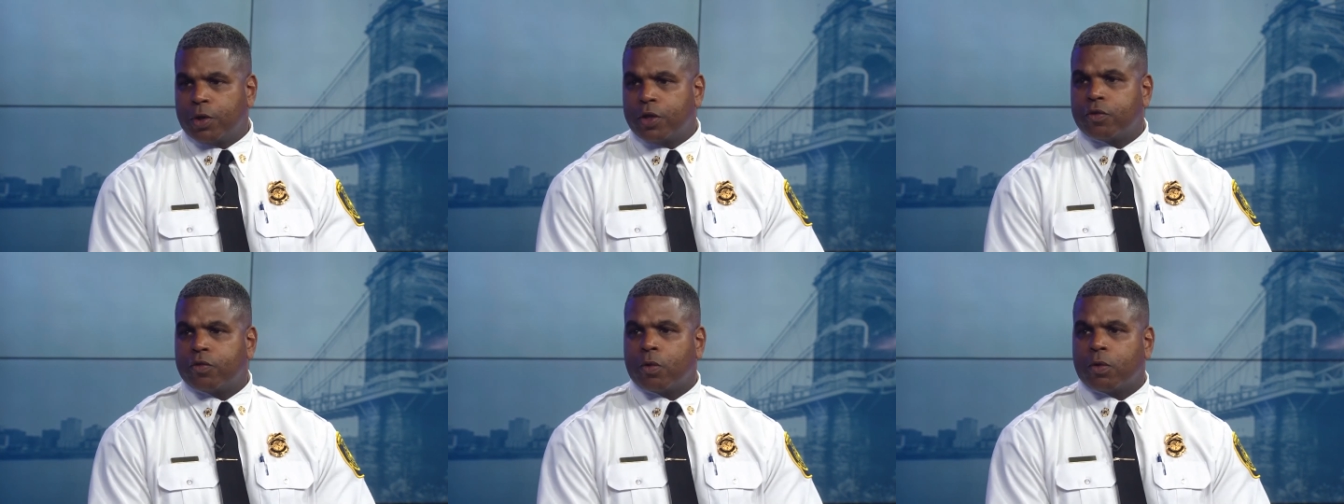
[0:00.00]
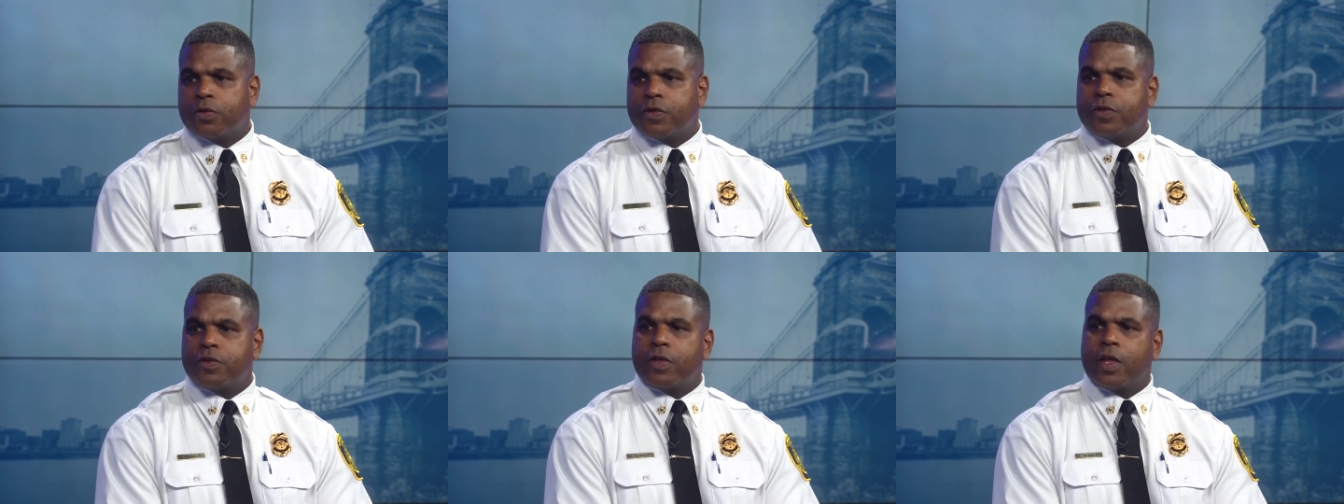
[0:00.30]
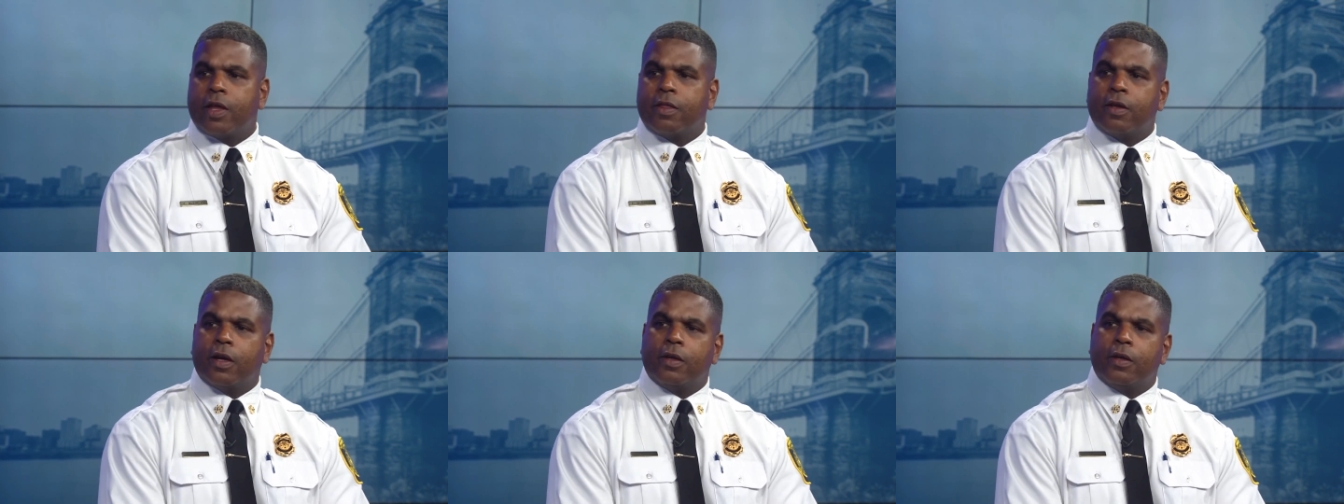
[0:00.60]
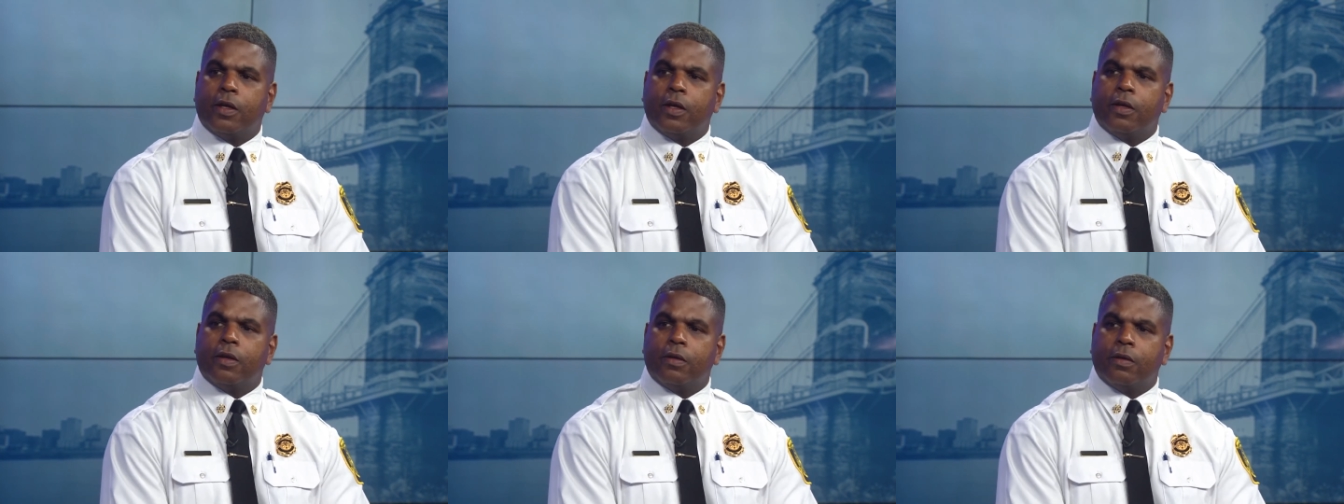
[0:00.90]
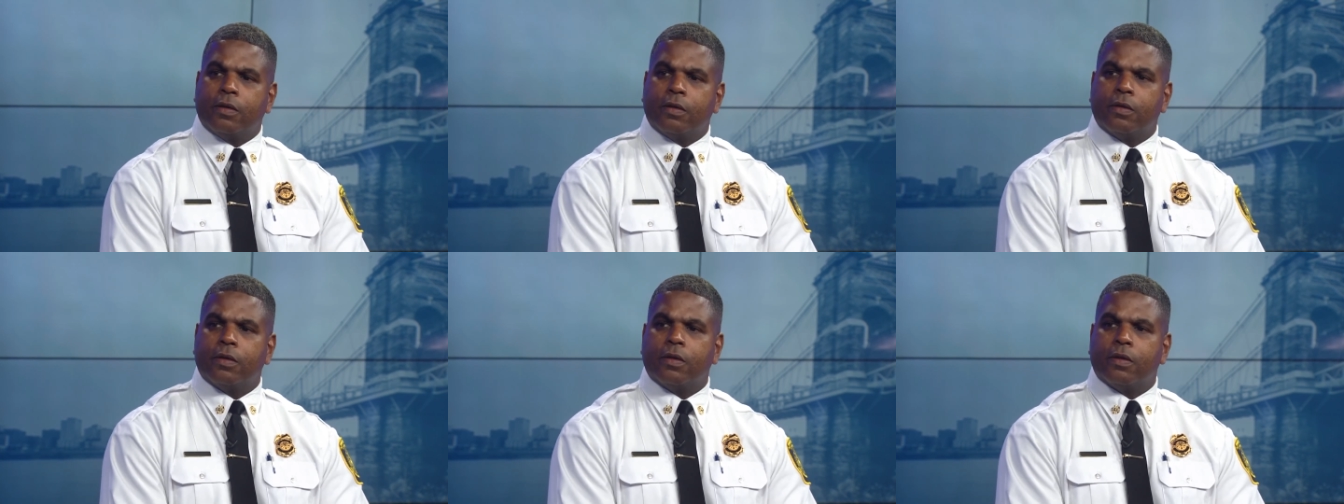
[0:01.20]
resources that they need.
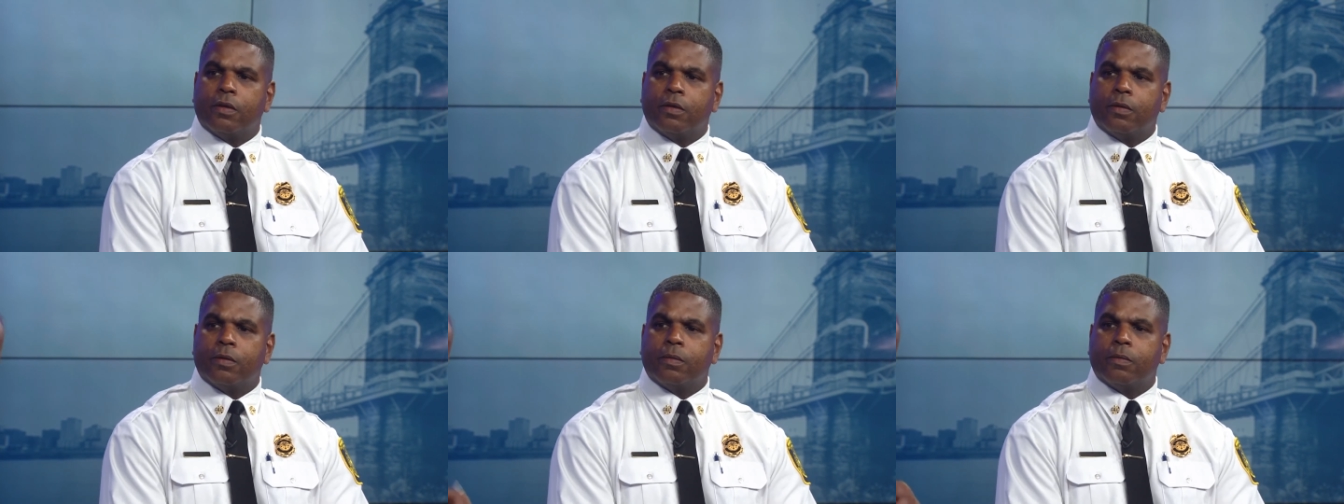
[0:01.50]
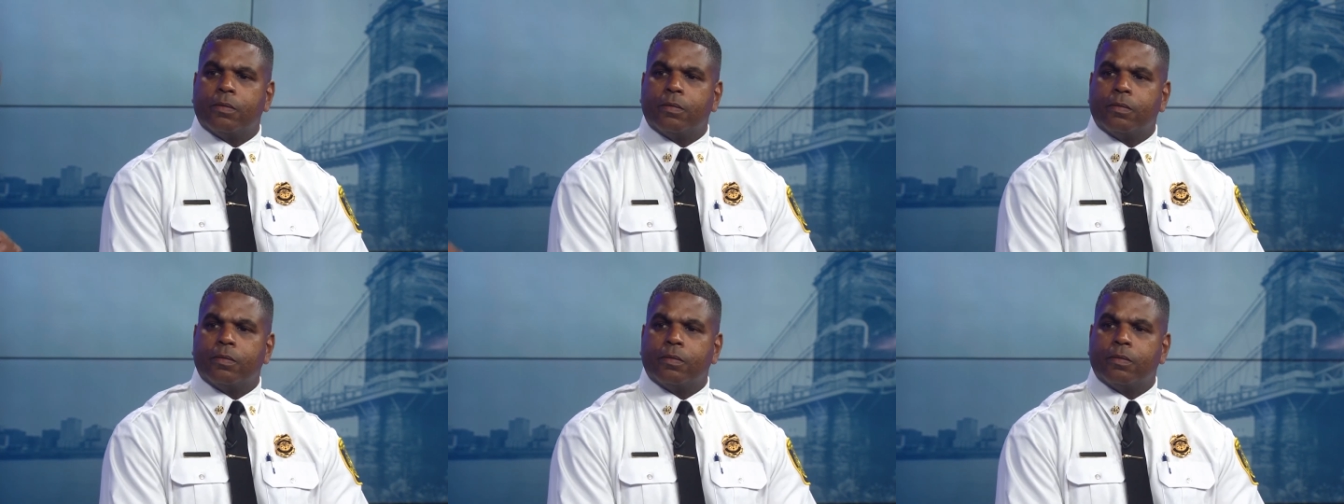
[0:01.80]
All right,